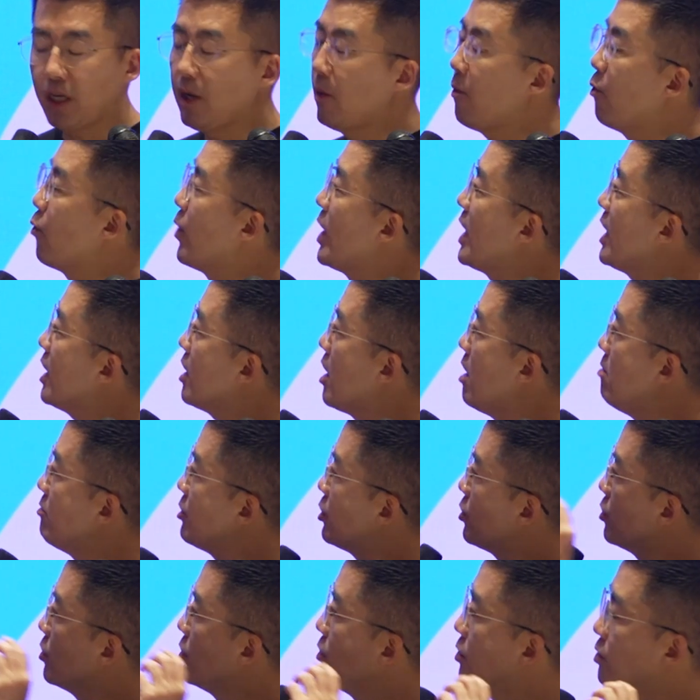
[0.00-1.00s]
when it
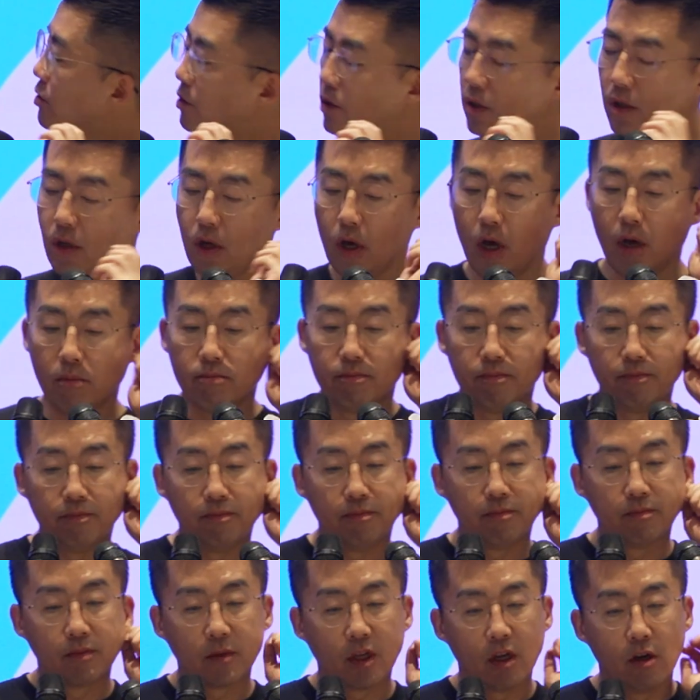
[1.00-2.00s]
comes to
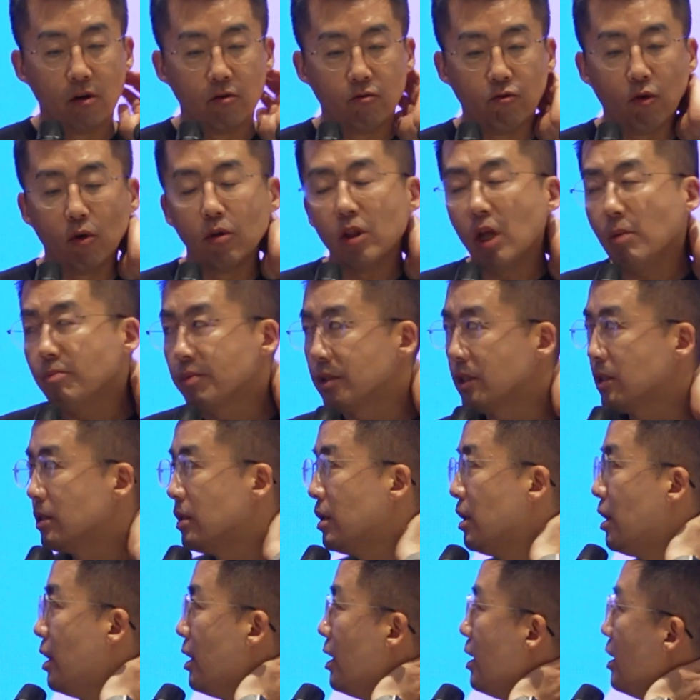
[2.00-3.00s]
rollups,
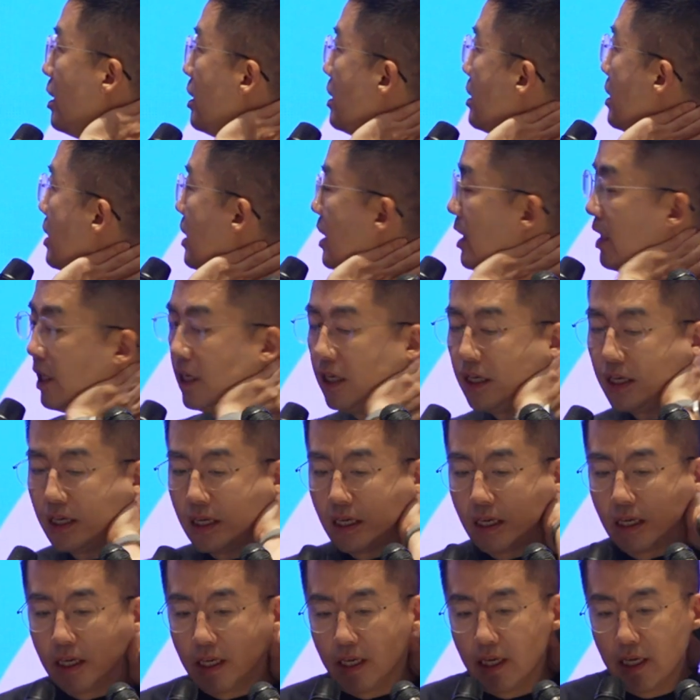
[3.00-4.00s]
the
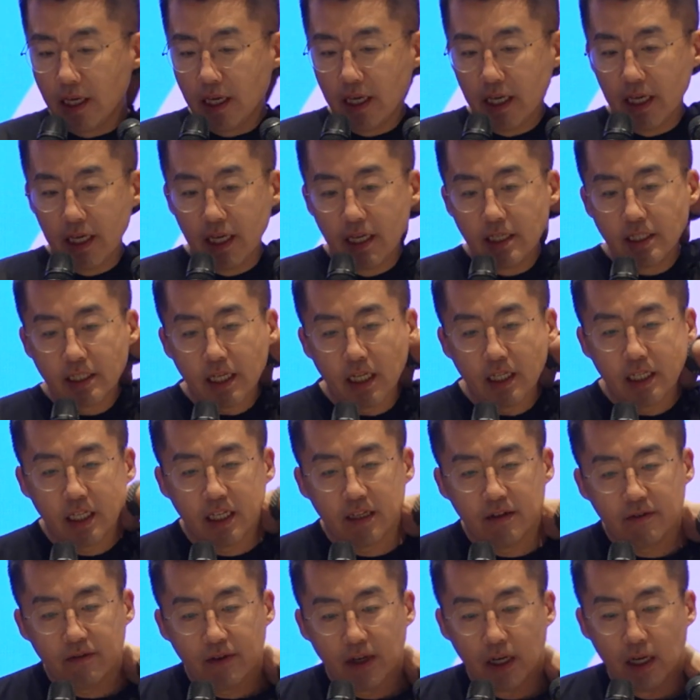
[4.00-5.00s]

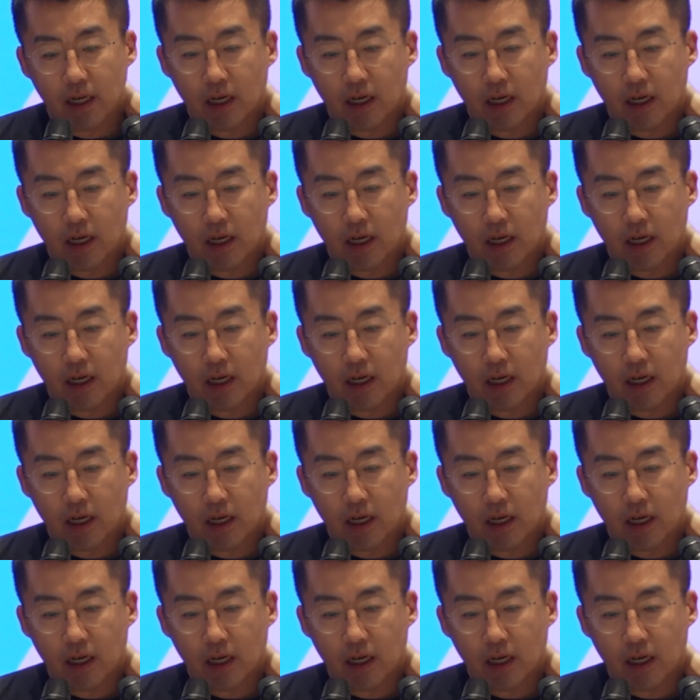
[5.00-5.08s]
incentive